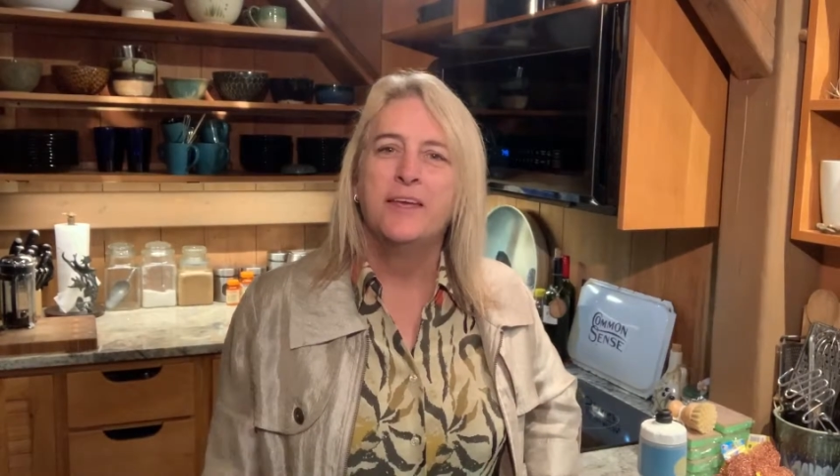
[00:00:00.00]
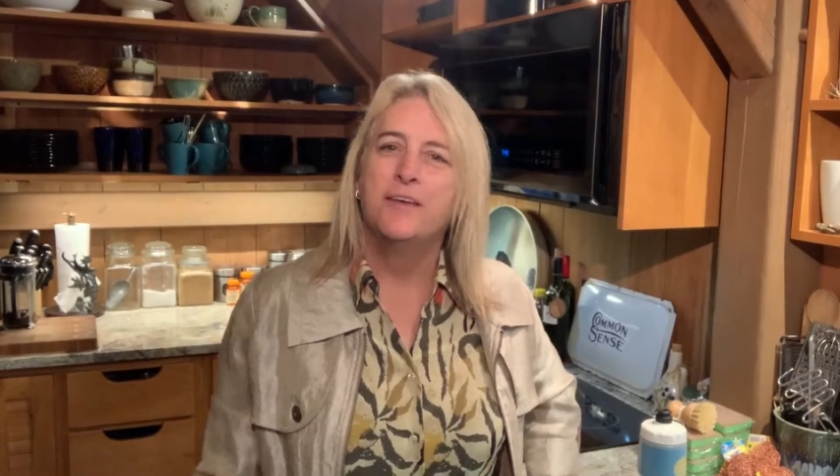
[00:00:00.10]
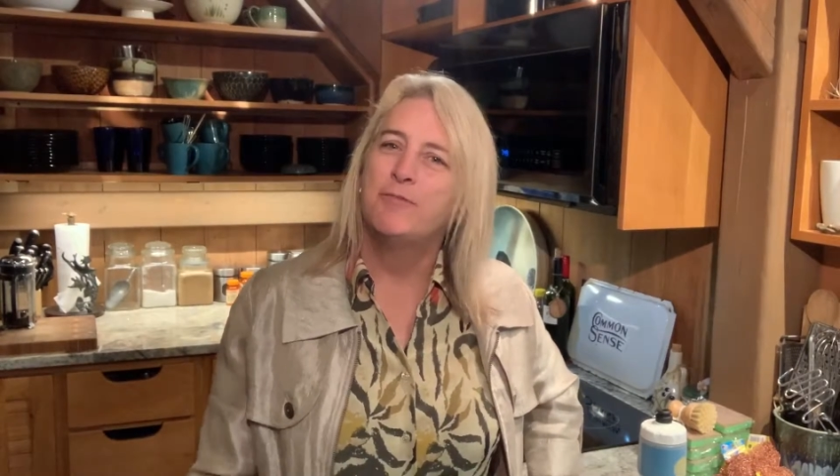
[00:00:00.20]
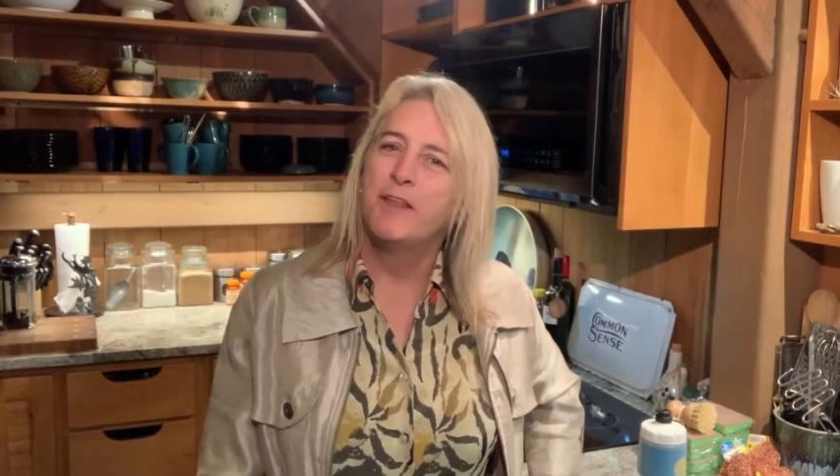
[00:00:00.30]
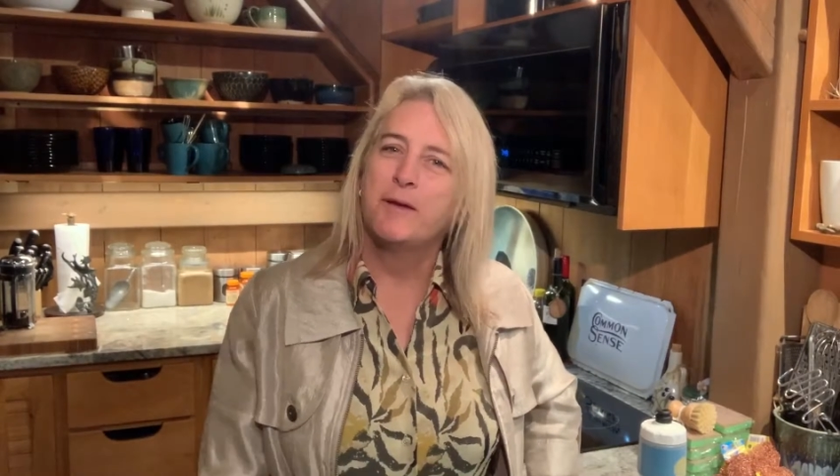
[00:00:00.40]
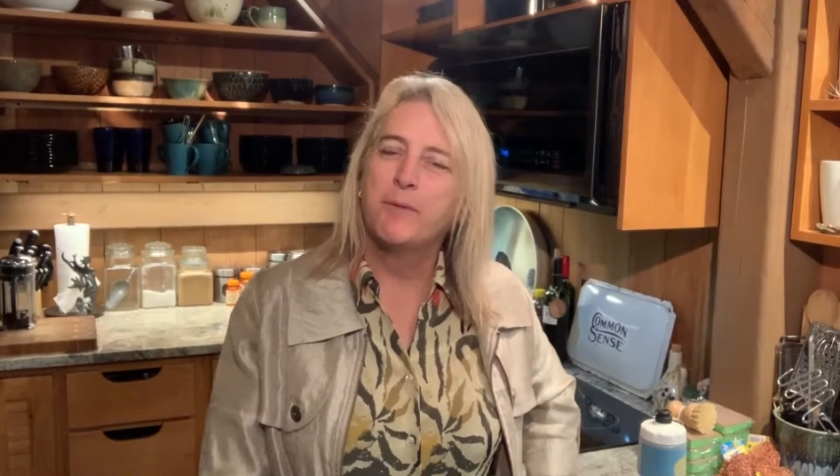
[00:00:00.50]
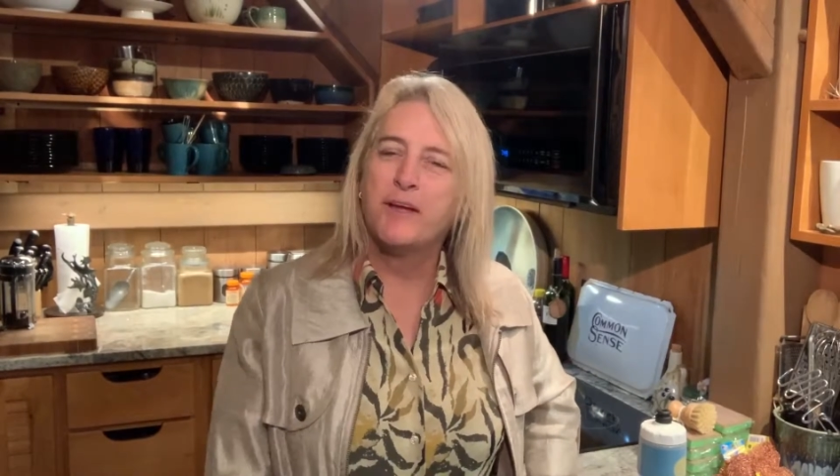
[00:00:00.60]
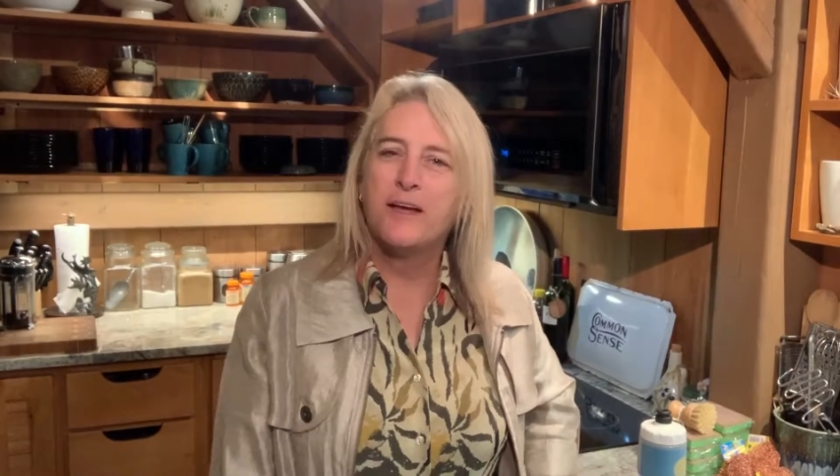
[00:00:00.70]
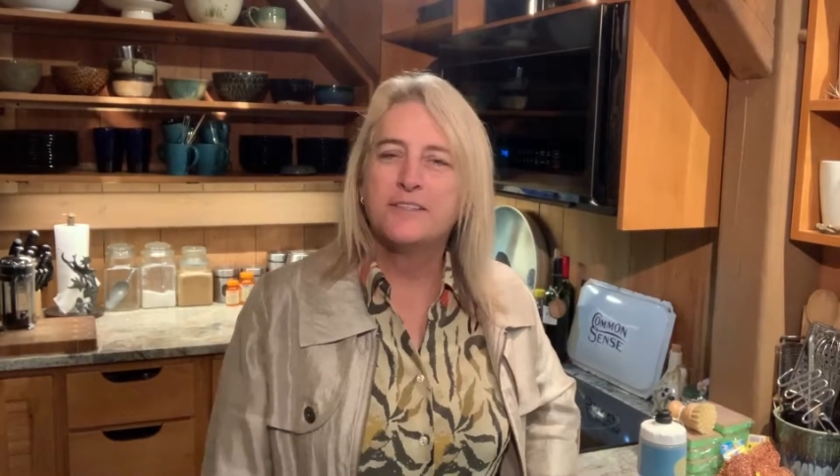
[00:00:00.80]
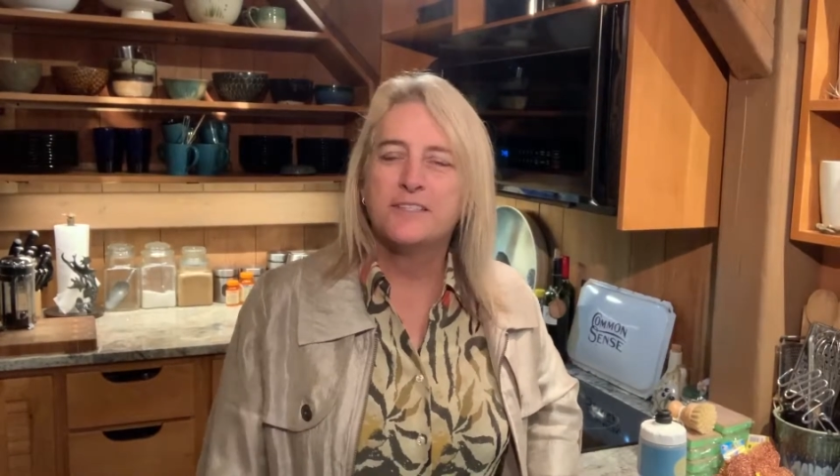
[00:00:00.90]
If you like my
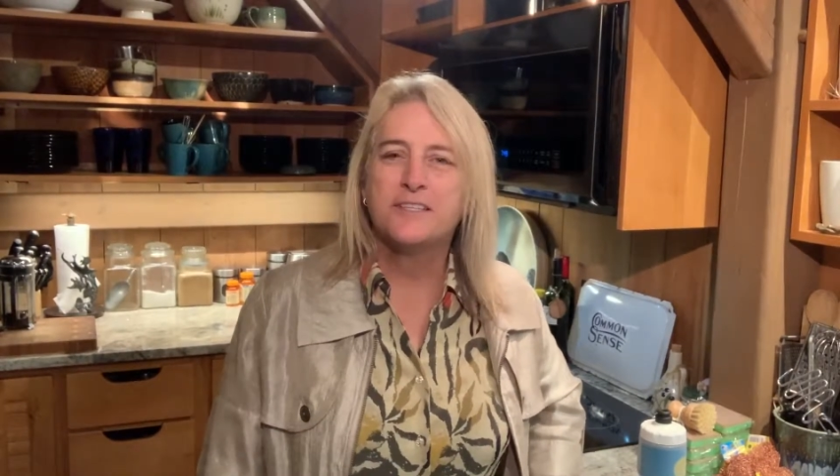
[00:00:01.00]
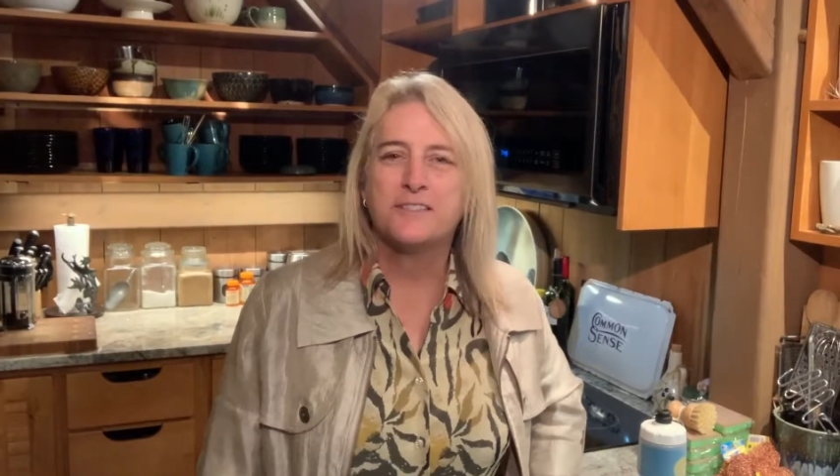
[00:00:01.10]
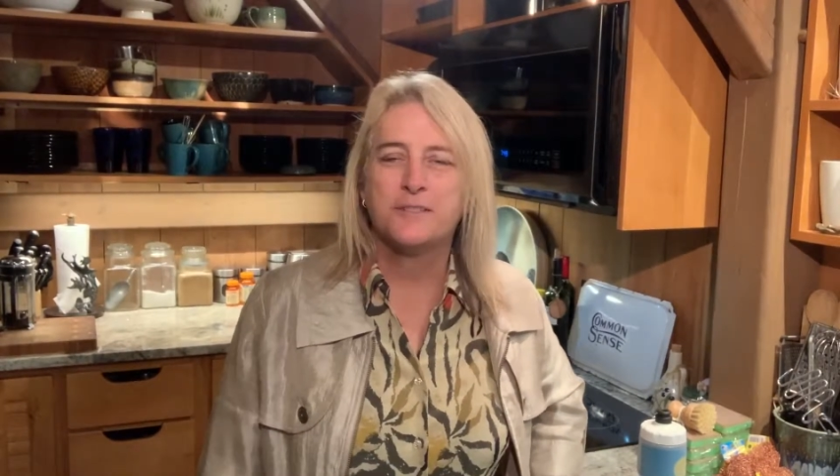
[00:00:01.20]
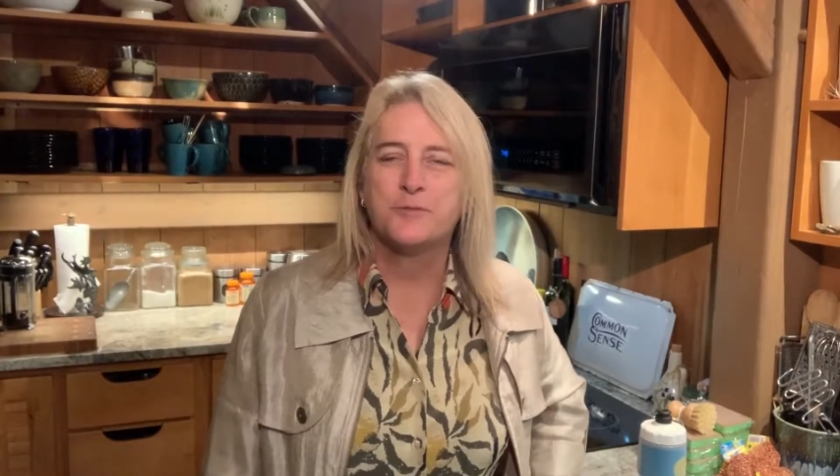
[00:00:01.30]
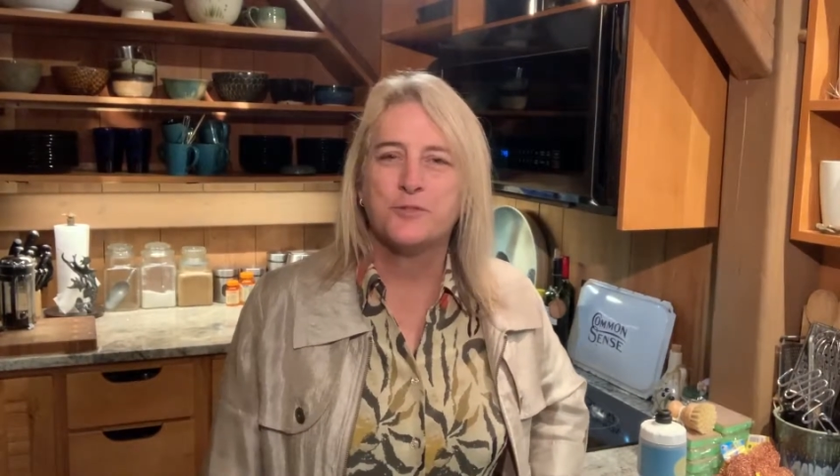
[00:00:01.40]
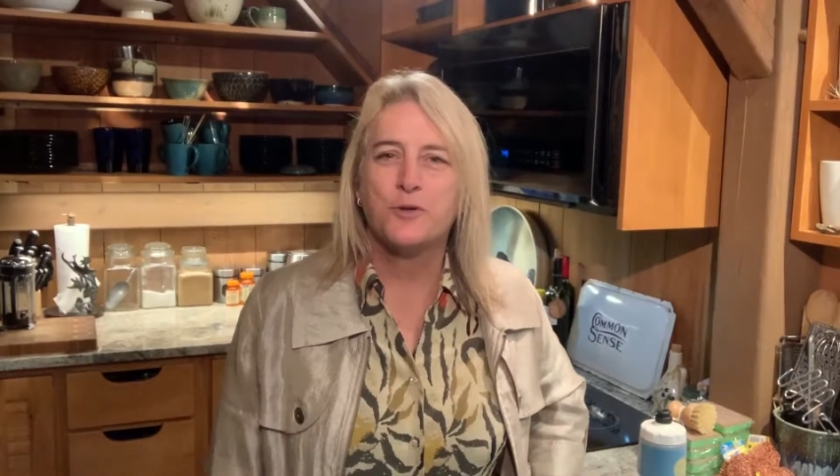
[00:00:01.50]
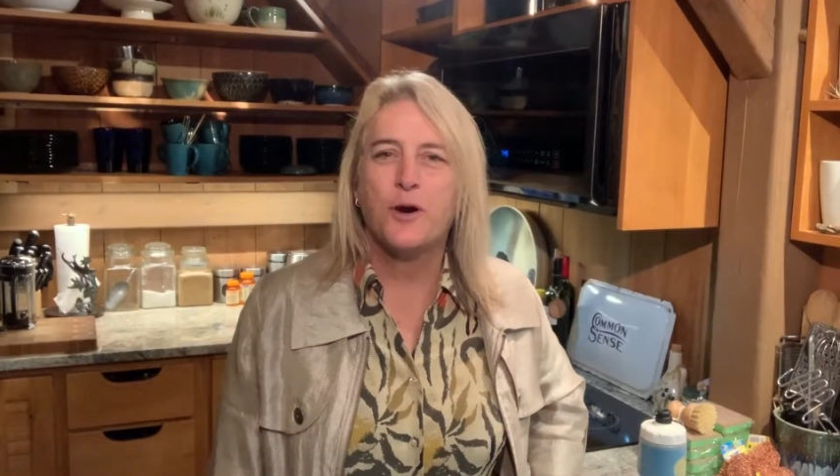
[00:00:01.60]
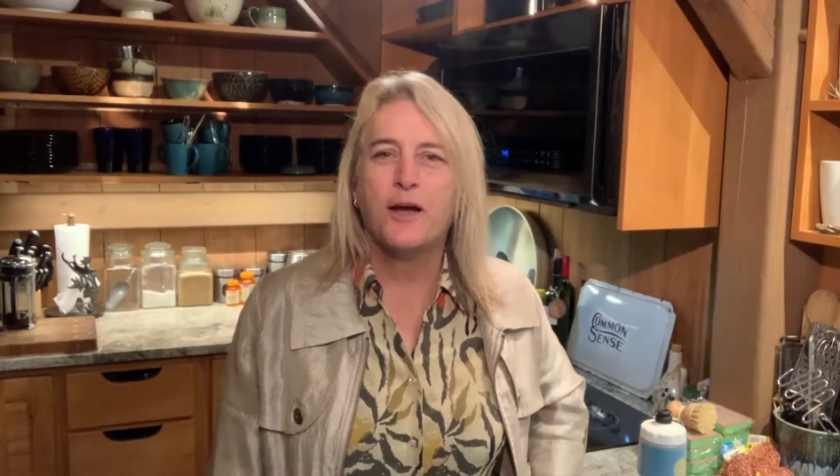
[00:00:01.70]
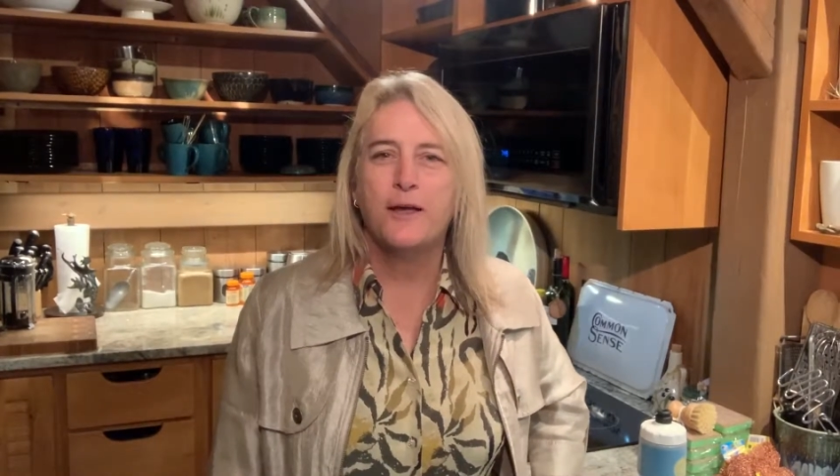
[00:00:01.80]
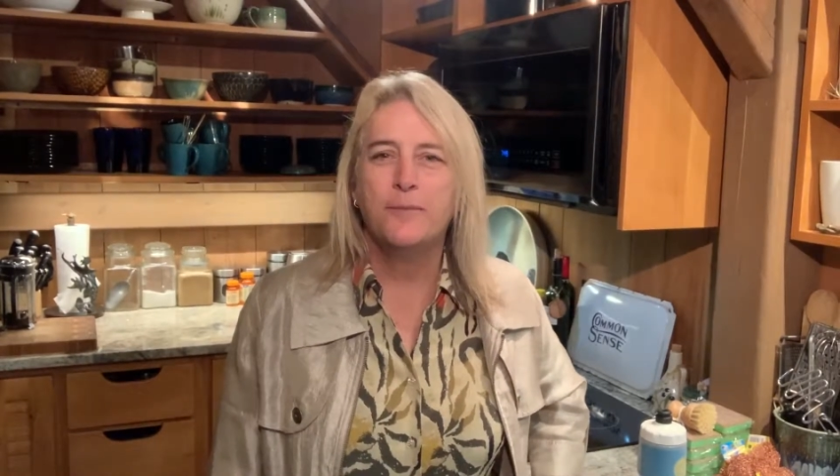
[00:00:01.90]
content,
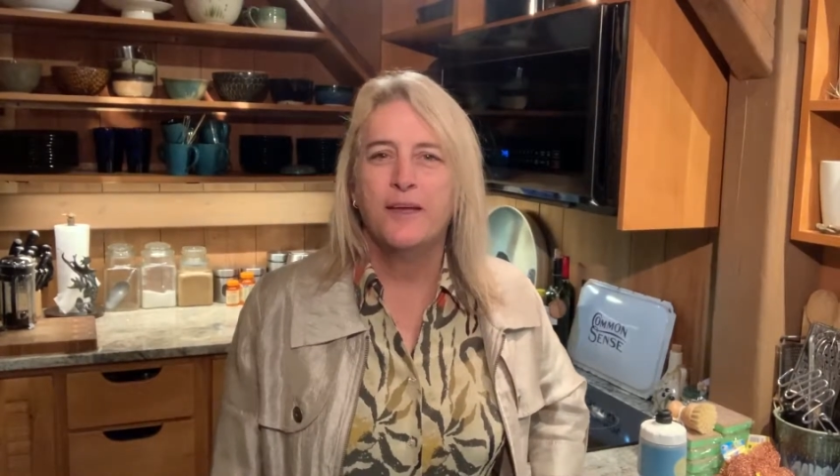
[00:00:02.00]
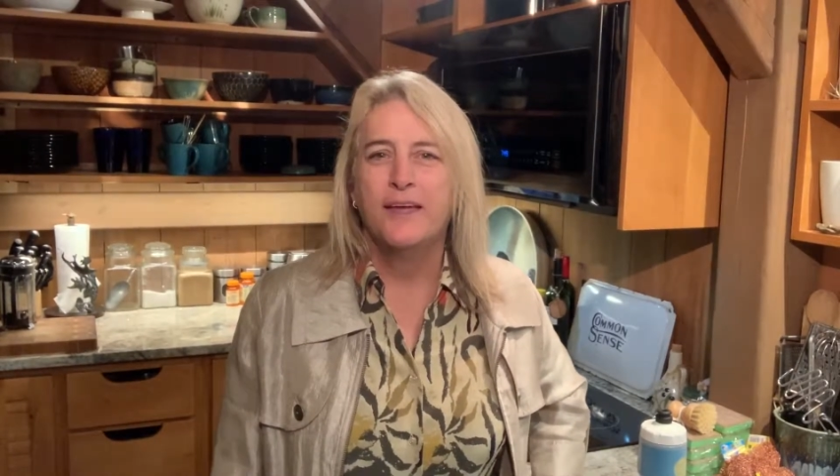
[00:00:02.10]
subscribe,